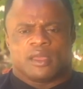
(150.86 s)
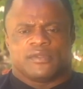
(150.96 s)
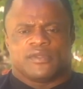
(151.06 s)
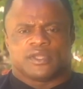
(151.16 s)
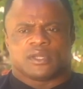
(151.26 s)

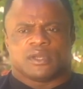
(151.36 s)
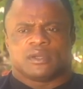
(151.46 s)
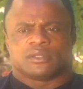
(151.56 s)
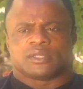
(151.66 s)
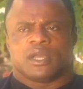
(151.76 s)
This
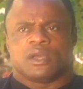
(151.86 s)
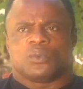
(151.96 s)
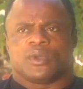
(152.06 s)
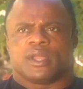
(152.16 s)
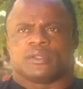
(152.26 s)
goes a long
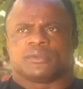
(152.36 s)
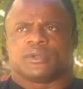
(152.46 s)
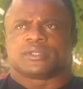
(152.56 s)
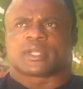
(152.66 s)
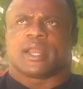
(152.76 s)
way. It
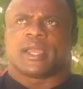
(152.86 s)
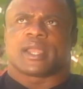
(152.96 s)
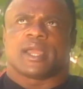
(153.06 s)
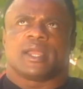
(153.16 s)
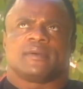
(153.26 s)
was like
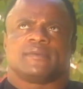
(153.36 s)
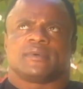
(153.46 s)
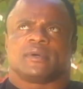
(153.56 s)
kind of